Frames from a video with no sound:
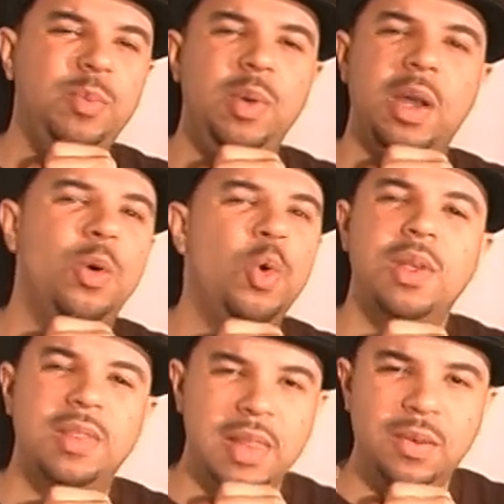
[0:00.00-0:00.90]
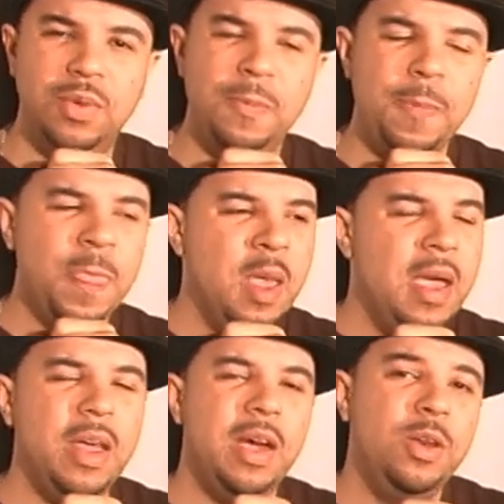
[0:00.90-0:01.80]
on a whole other level.
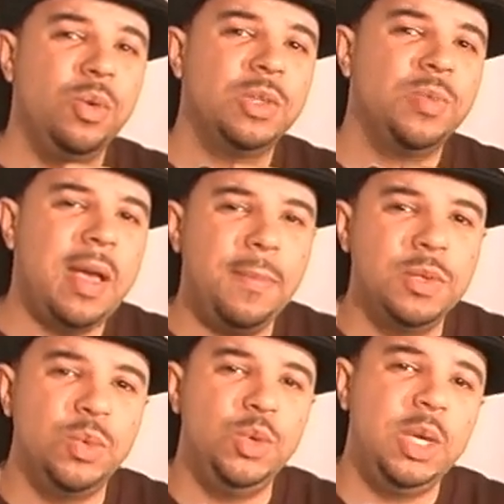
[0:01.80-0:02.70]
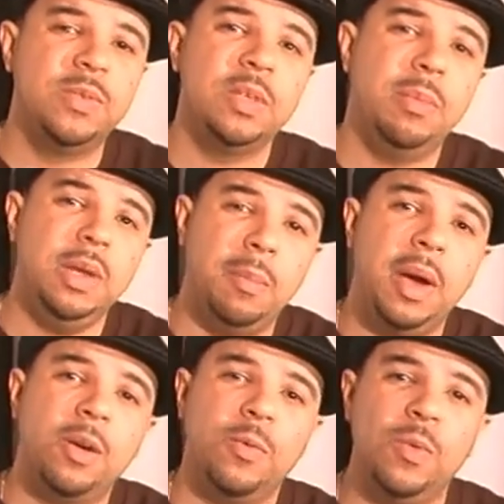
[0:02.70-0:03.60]
Now I notice what happens when you give somebody a
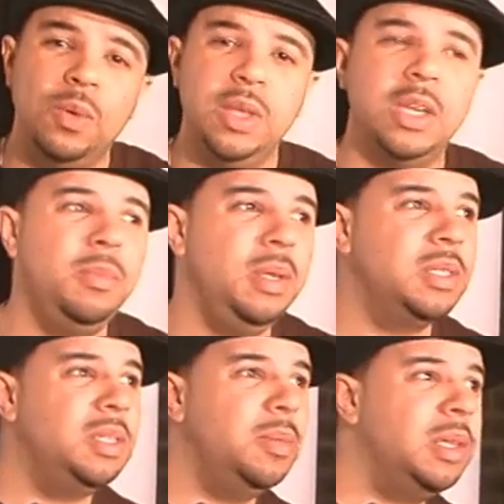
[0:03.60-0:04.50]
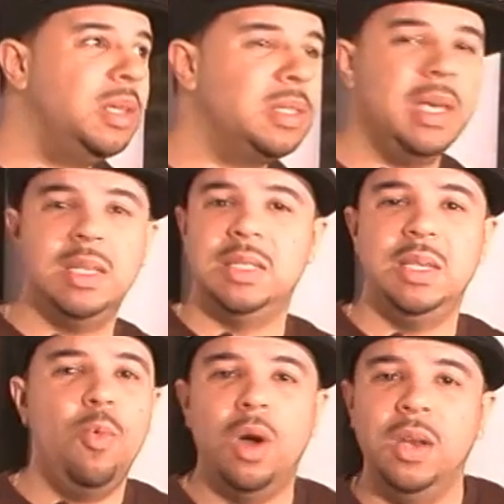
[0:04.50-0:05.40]
microphone. They can be as timid as they
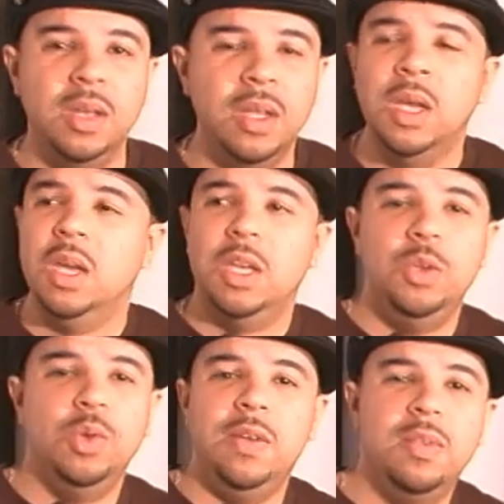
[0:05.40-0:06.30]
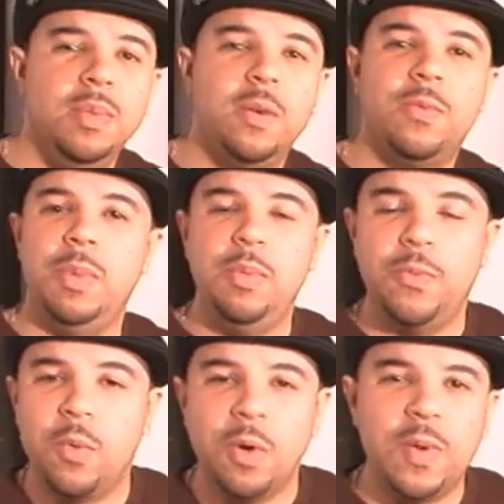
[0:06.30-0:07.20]
want. You leave them there for maybe
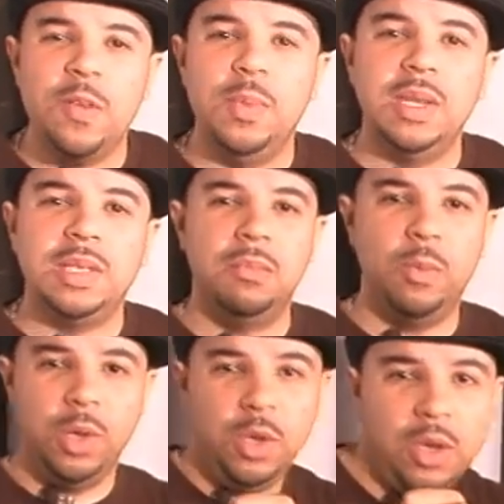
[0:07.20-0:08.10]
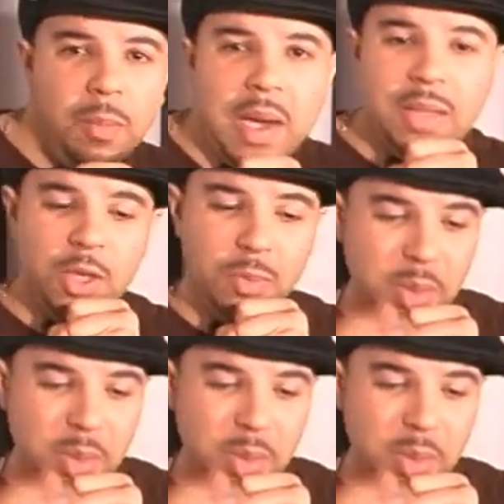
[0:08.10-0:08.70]
4 or 5 minutes, and when you come back, they'll